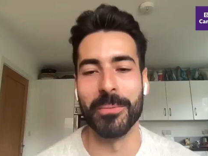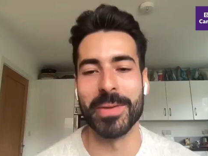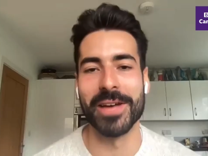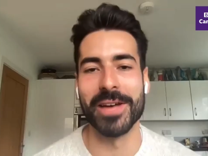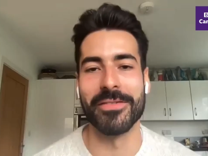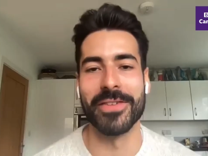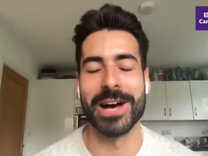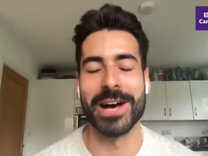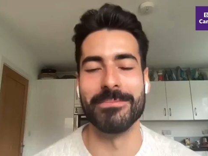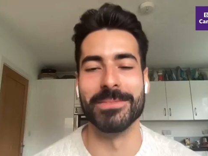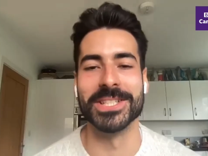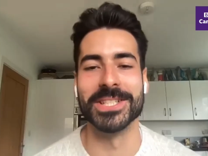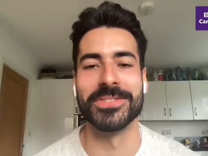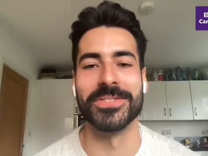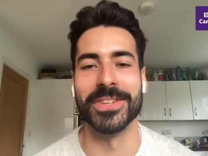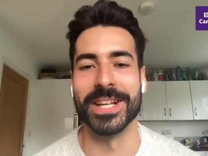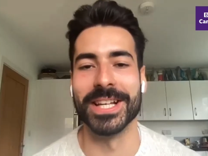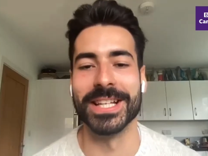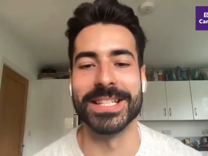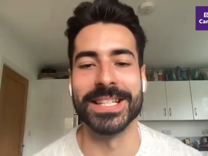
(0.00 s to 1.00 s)
a bit of
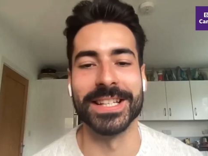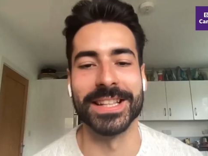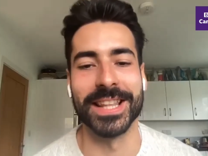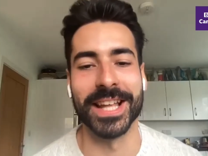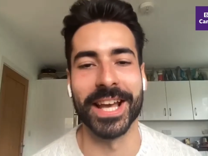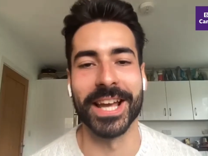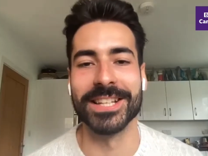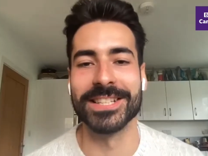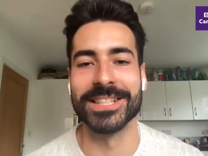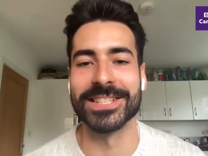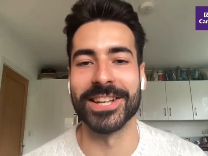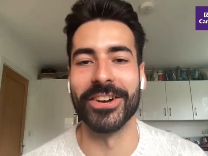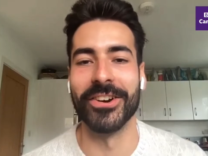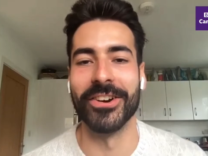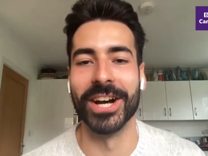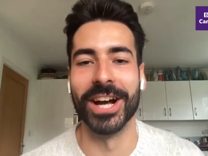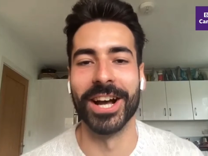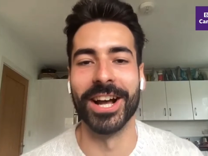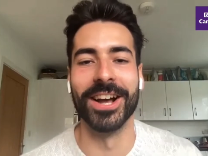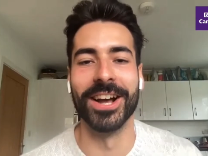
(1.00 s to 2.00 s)
atmosphere, did they?
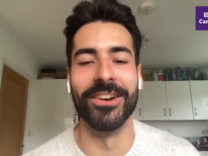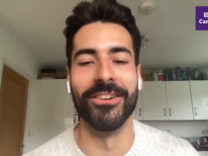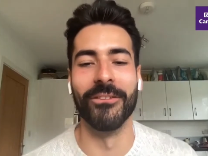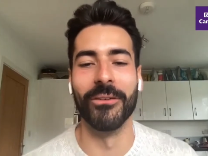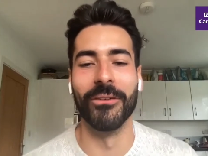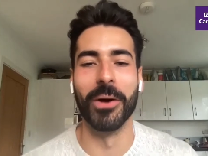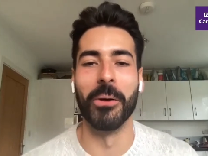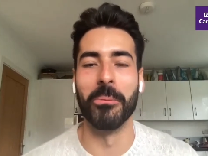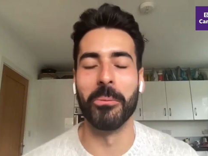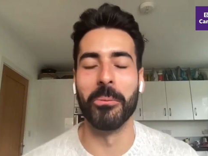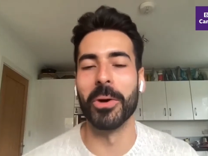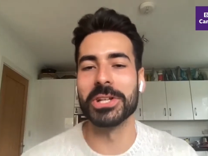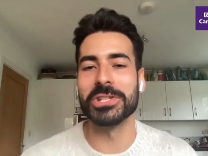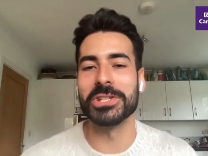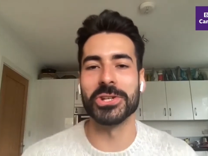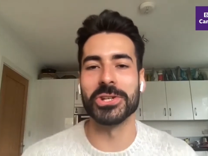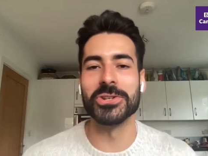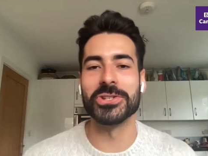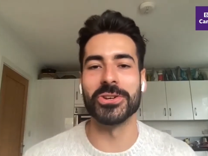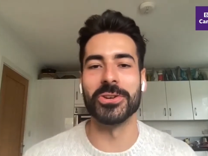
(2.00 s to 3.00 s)
So what
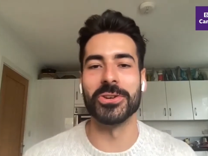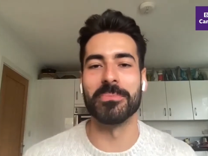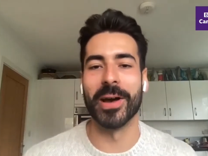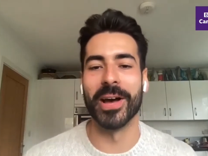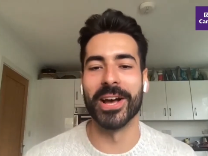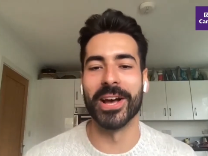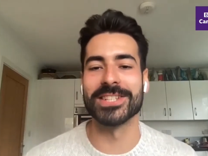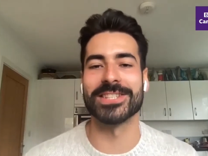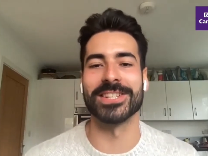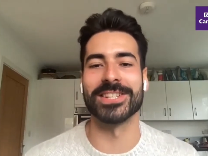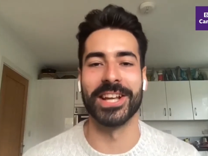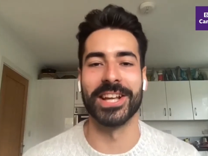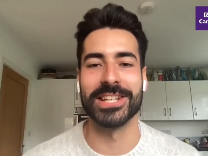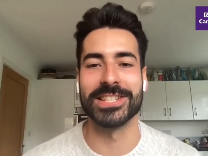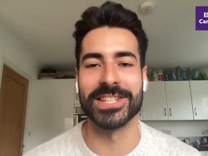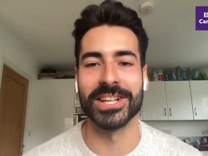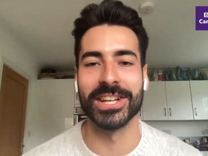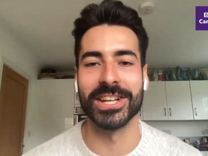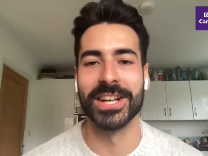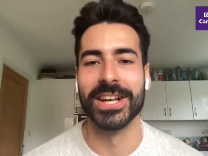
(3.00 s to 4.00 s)
did you do personally
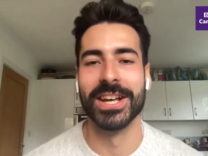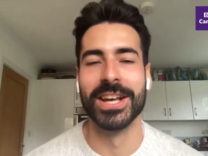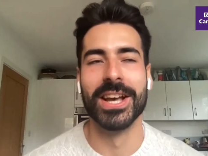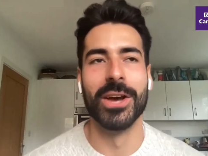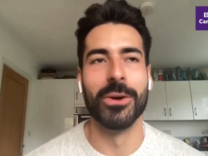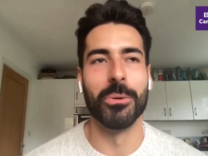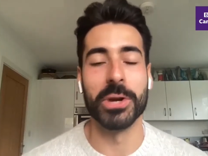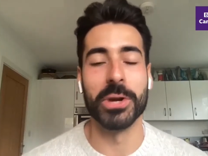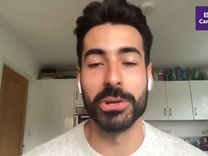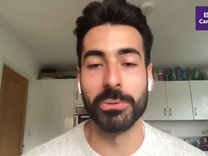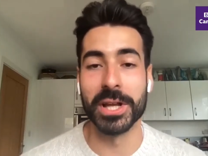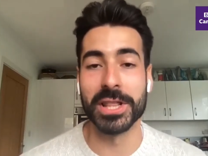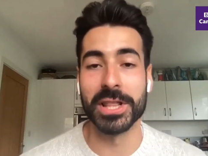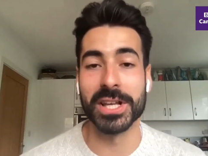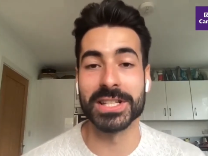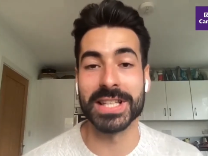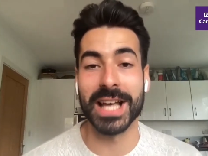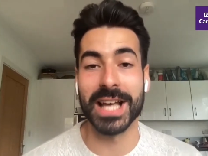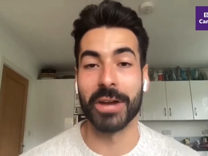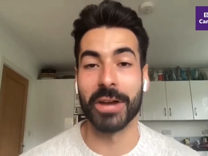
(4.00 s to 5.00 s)
were you with
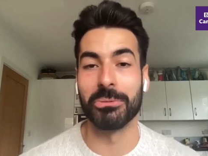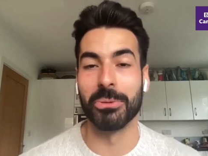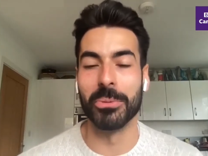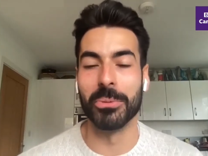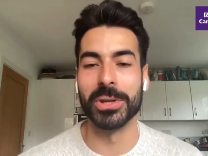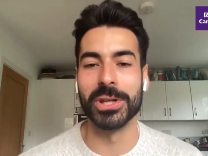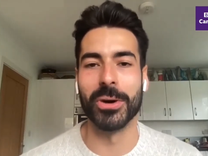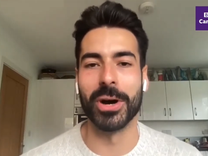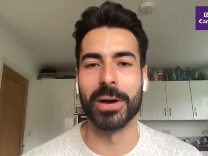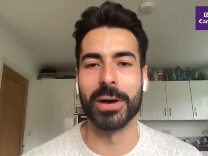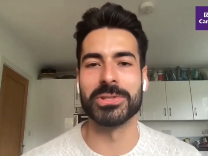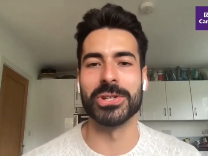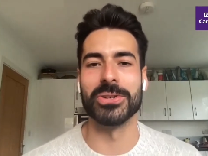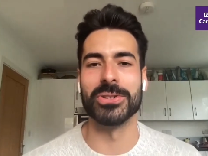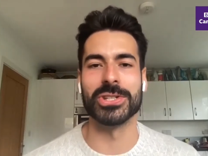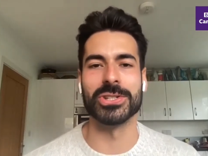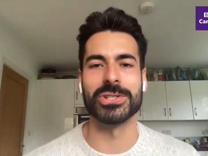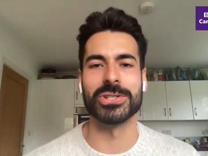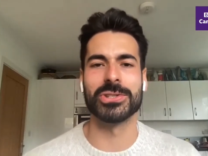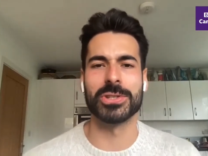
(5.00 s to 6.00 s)
your dad? What were you up
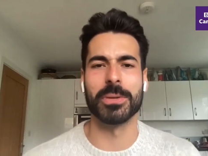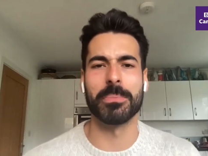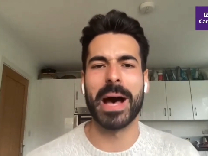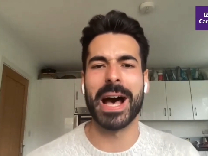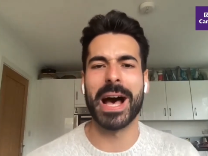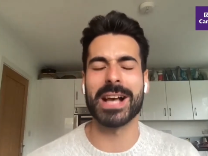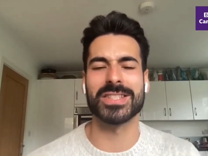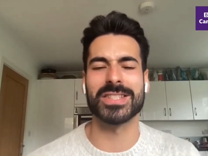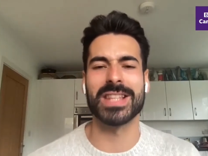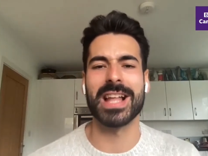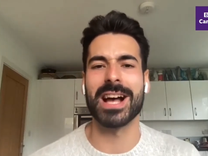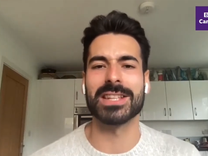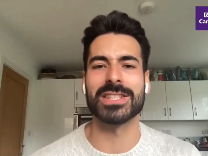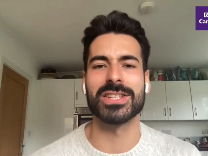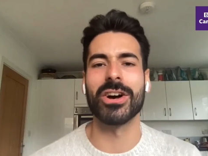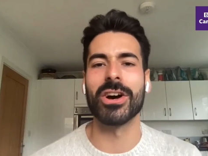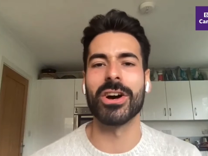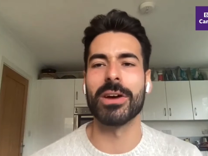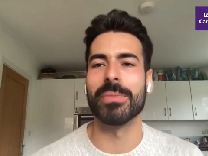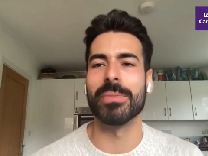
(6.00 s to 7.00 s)
to pass that
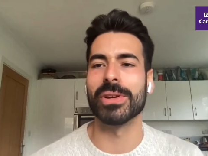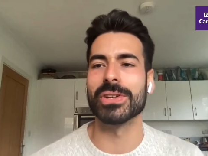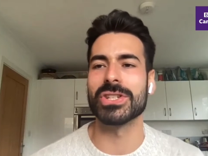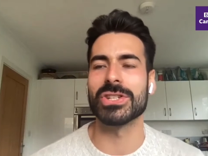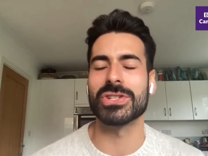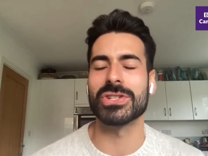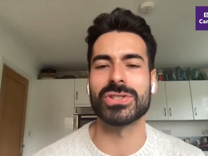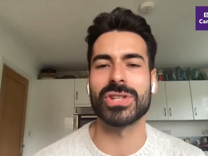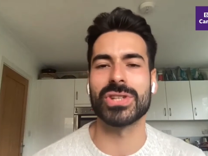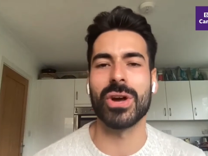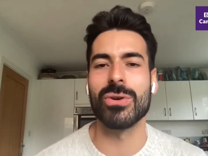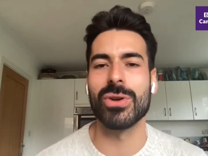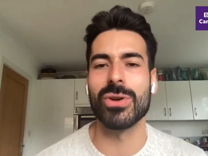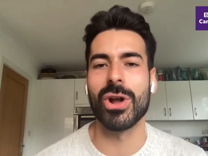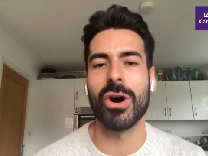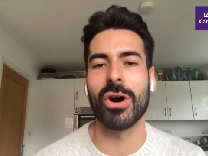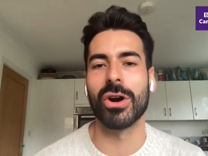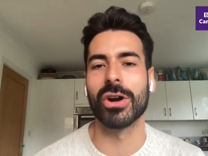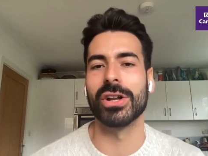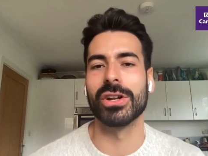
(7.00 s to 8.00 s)
time? Because it's so
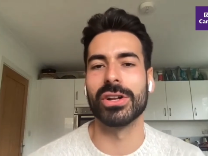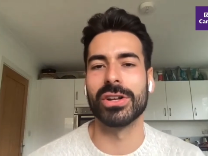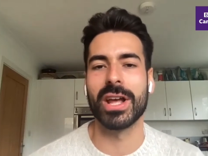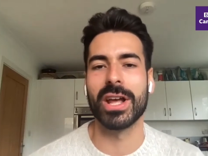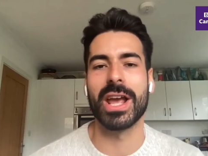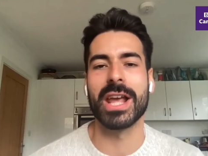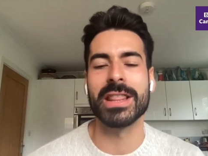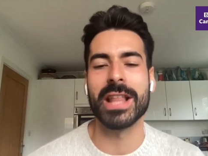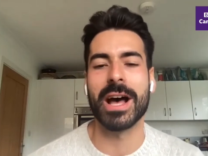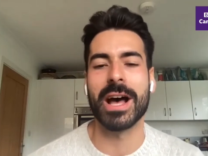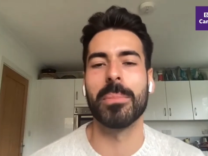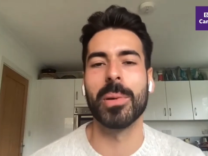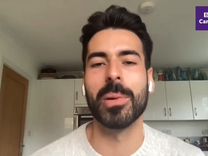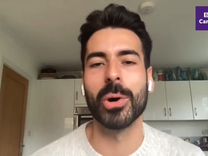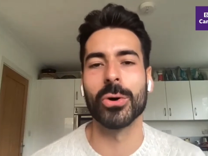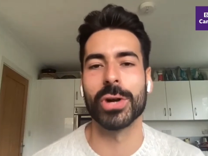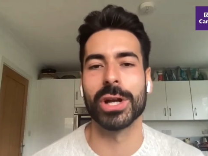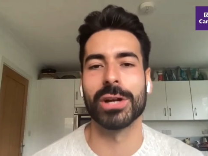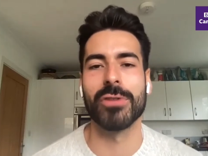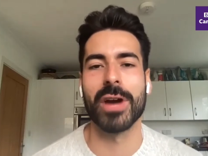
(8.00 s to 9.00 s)
long and in that
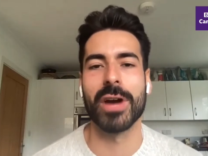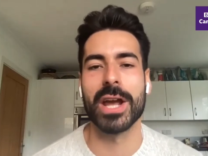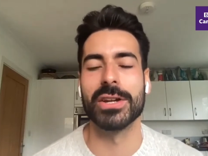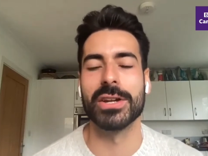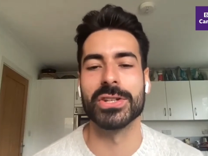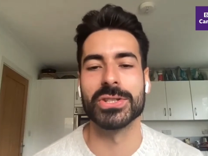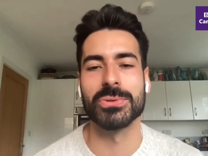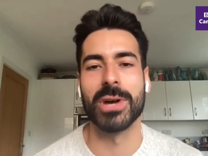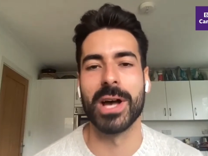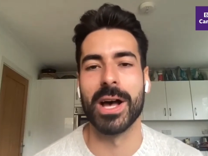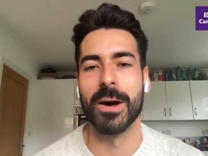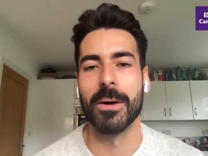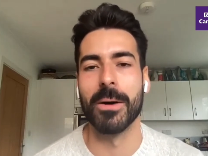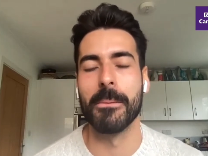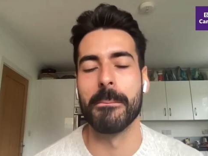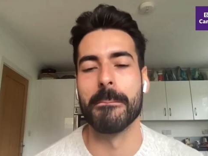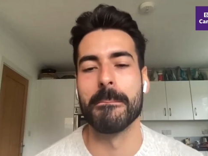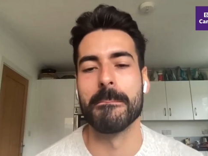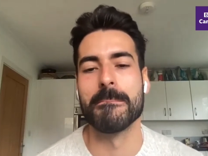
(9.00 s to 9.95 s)
pouring rain as well.